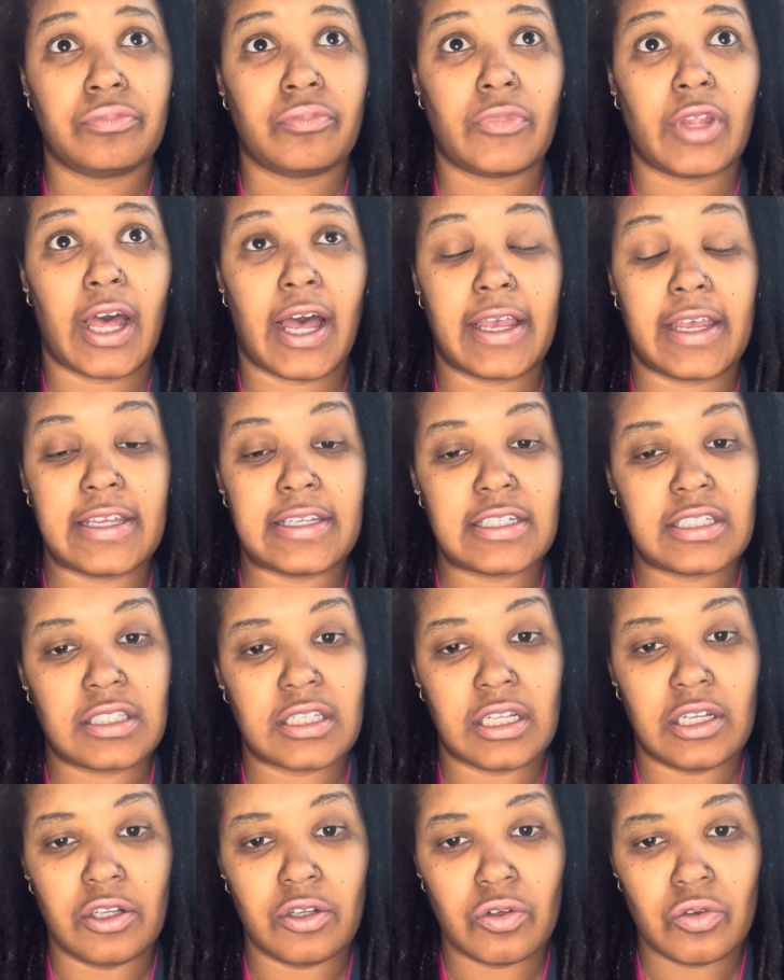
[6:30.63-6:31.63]
I guess, the
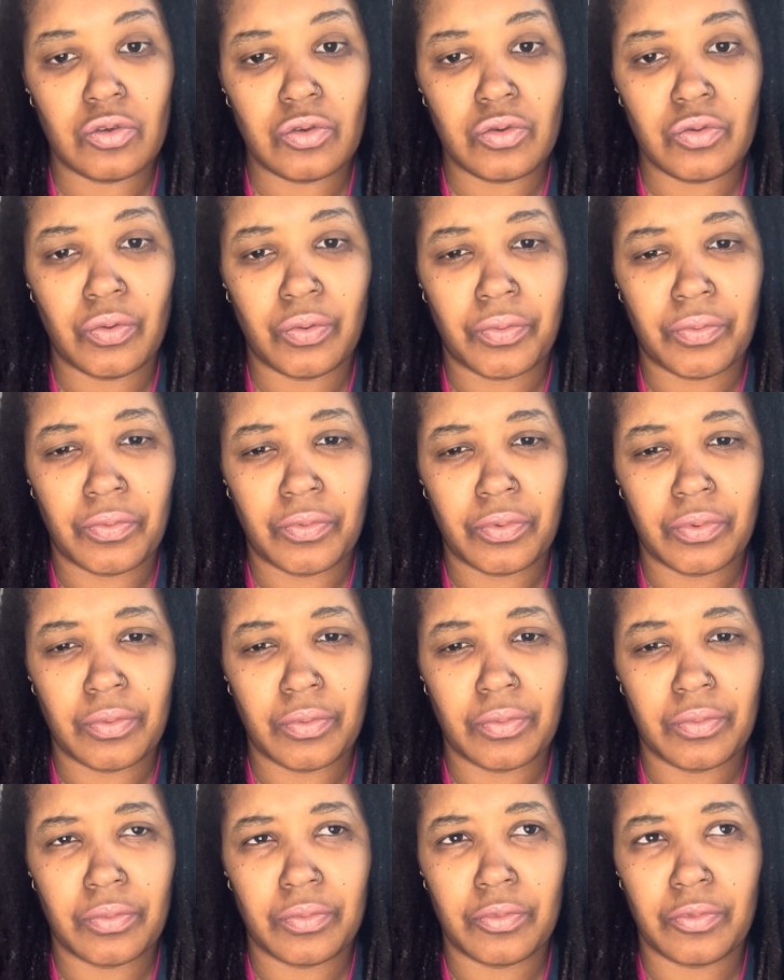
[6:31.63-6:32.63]
new
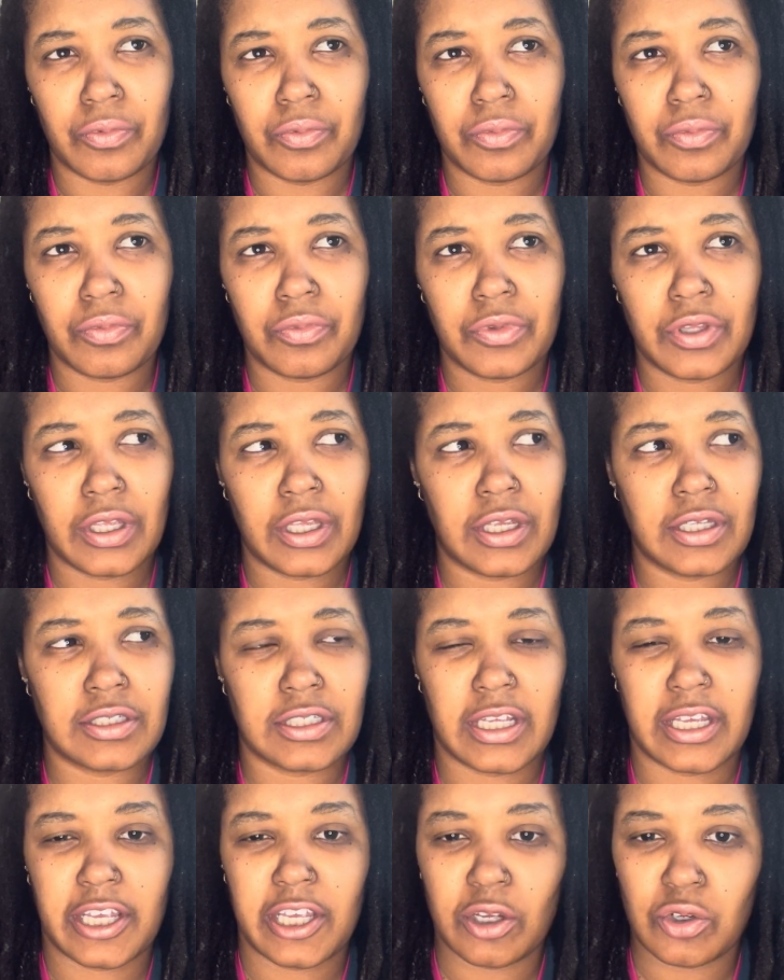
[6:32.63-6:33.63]
things
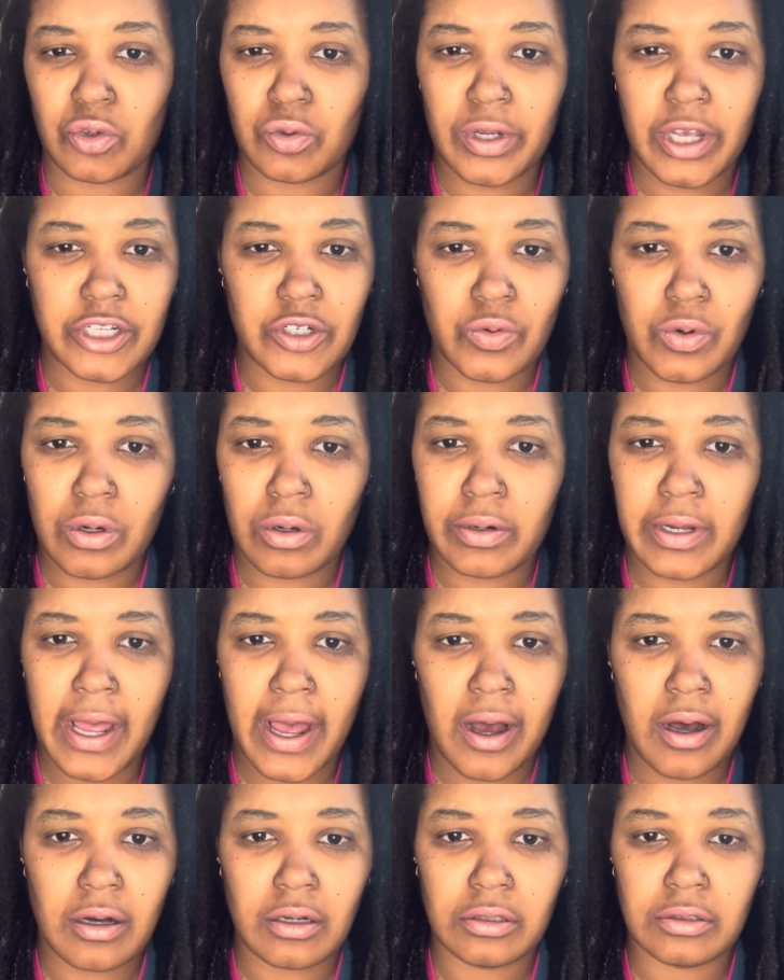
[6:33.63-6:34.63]
that Kindle has rolled
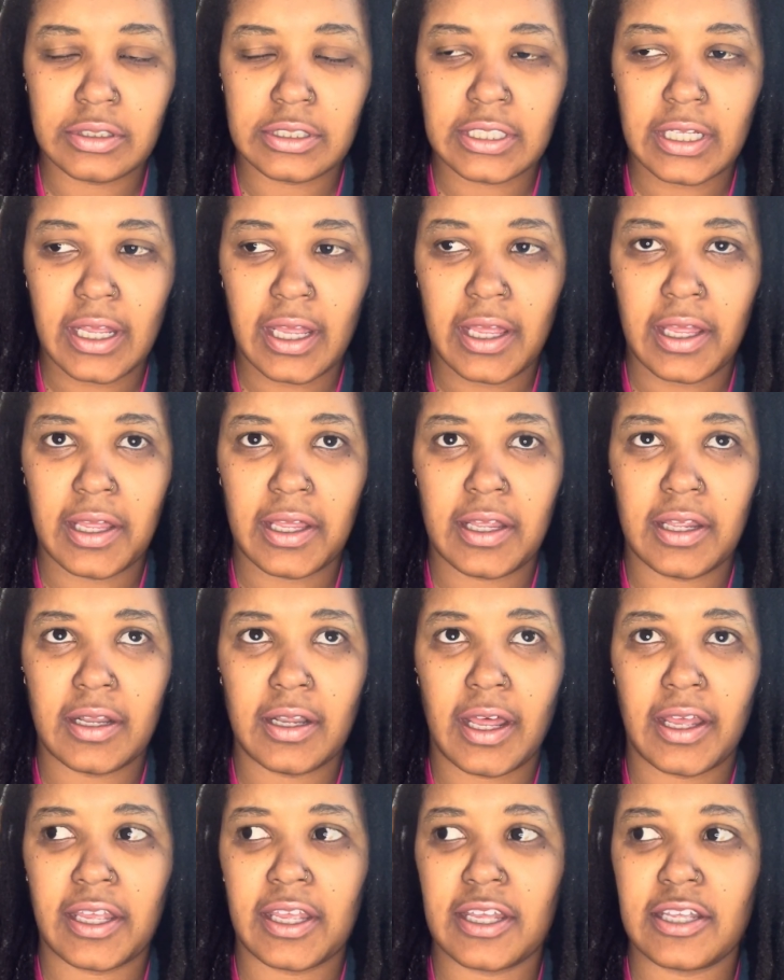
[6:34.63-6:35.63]
out. And
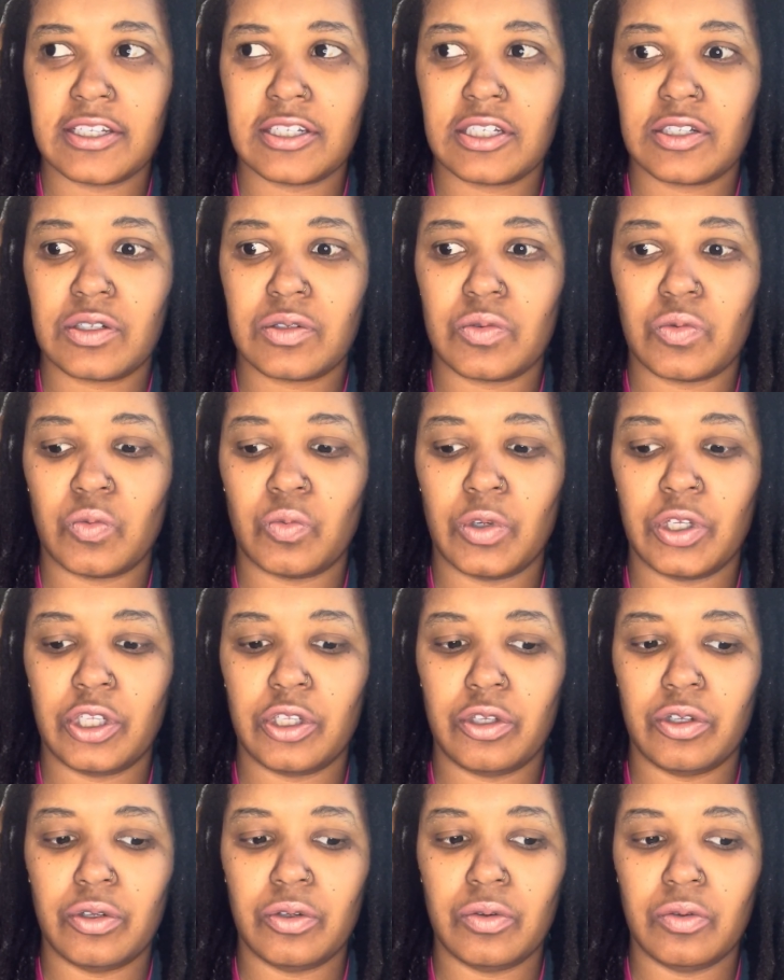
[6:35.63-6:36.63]
I guess when
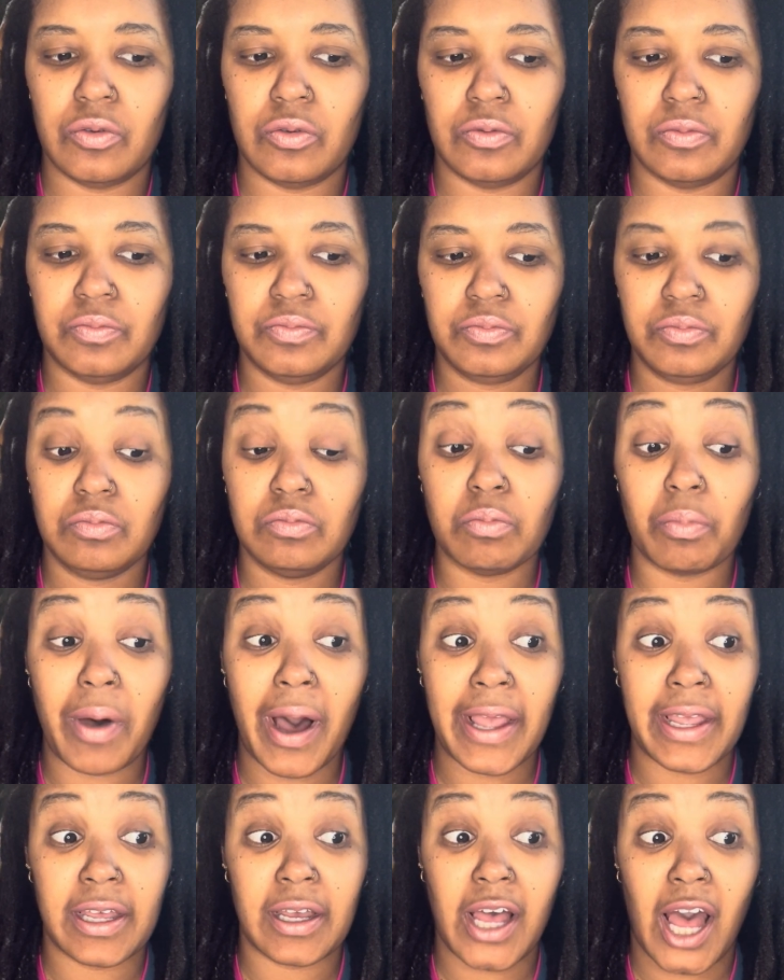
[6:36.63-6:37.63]
you buy
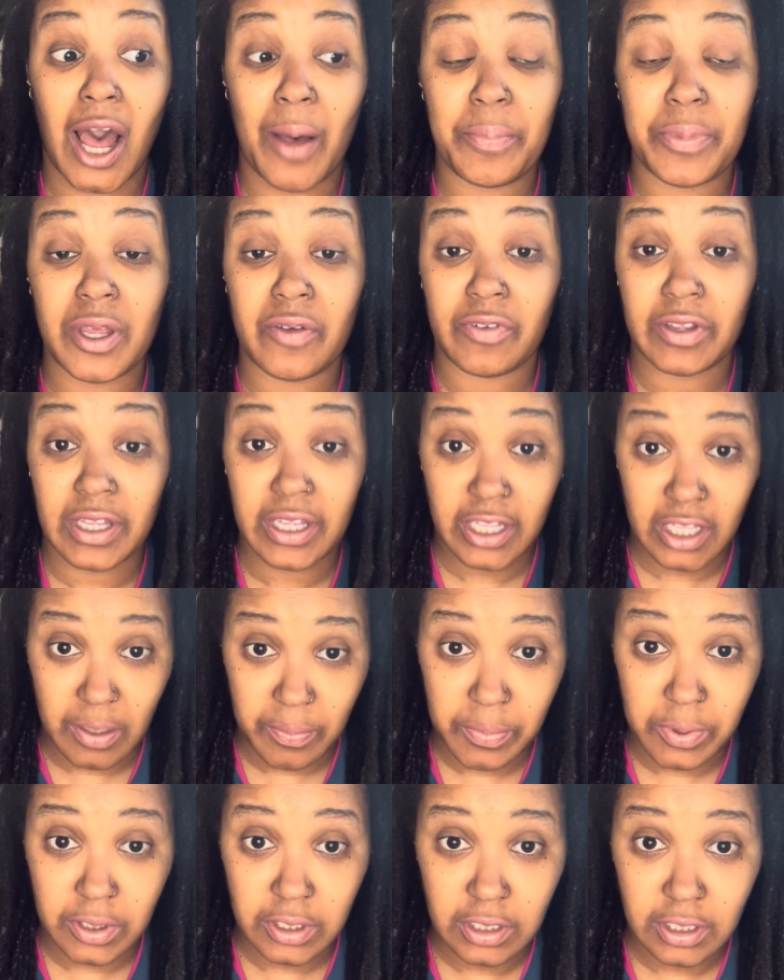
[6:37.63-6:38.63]
a copy of an
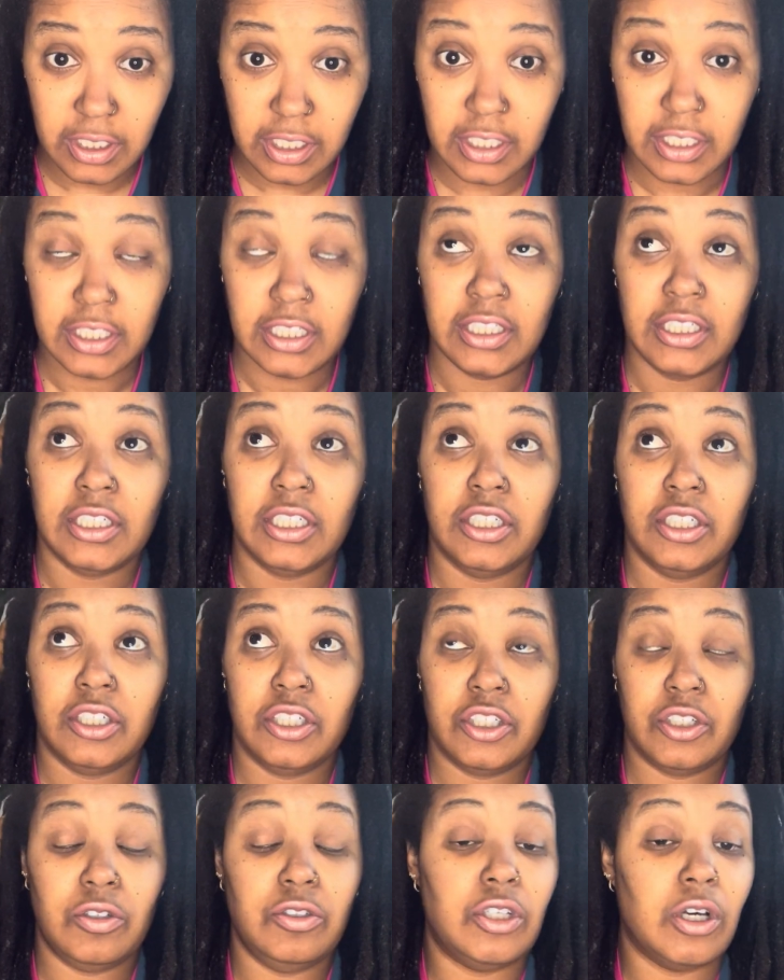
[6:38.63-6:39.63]
ebook,
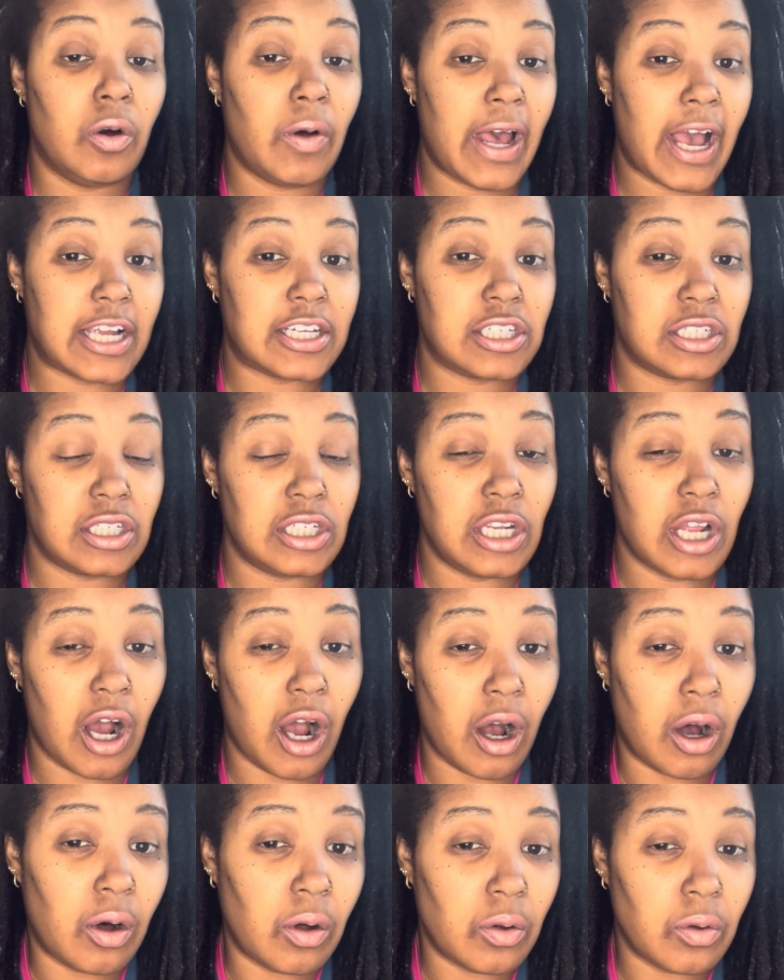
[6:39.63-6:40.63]
you don't actually
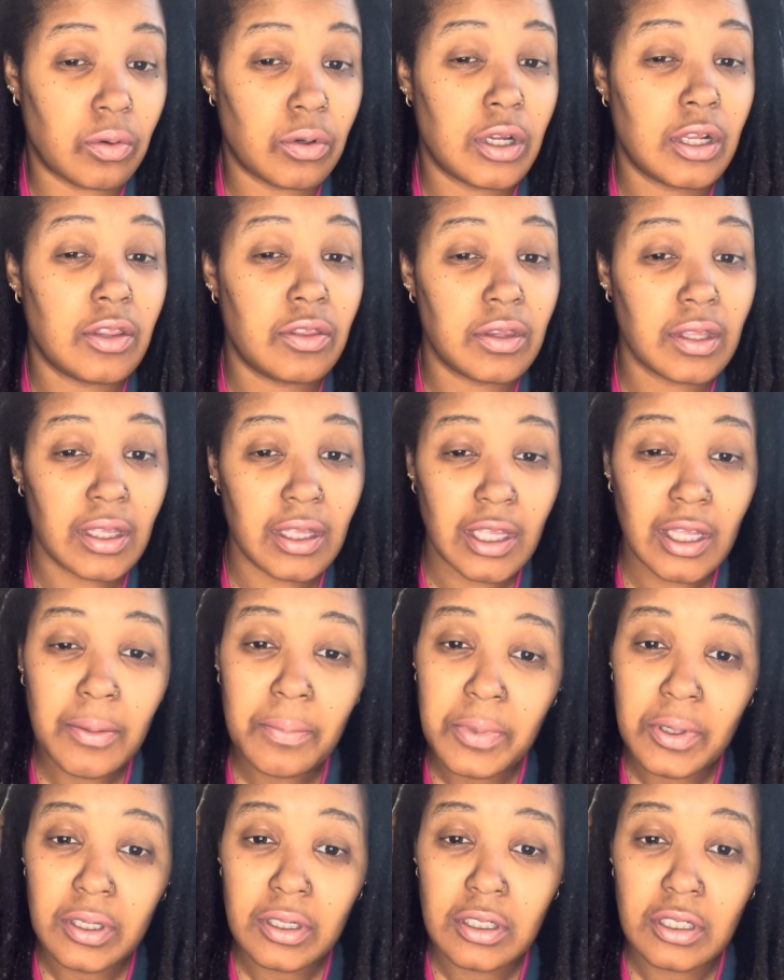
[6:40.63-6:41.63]
own the
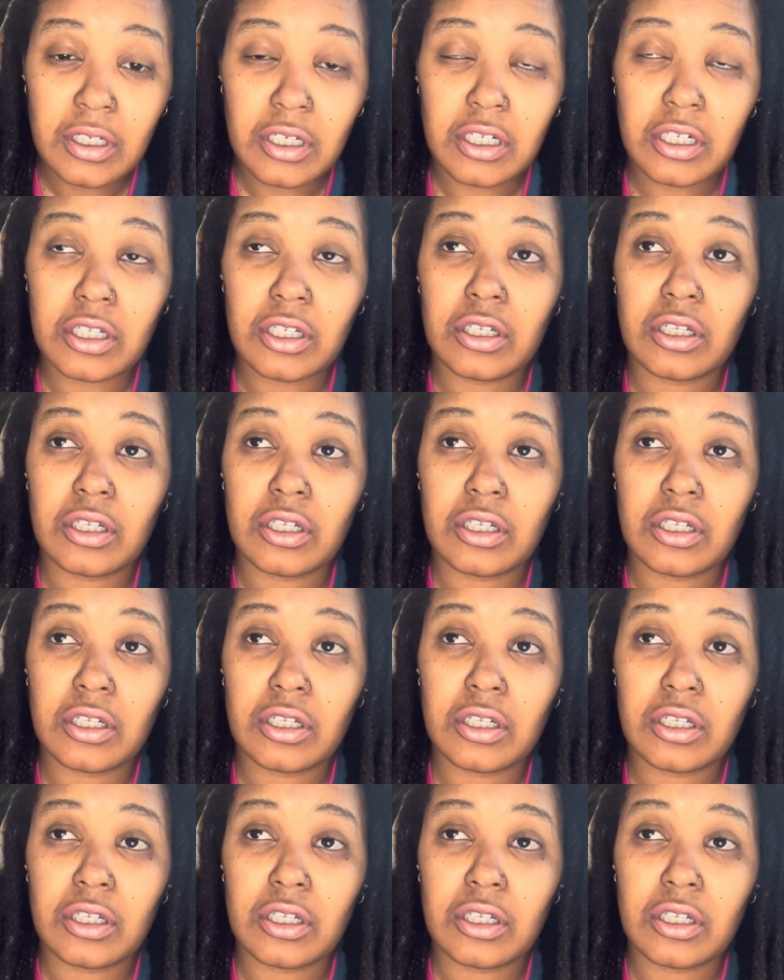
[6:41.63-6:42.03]
ebook.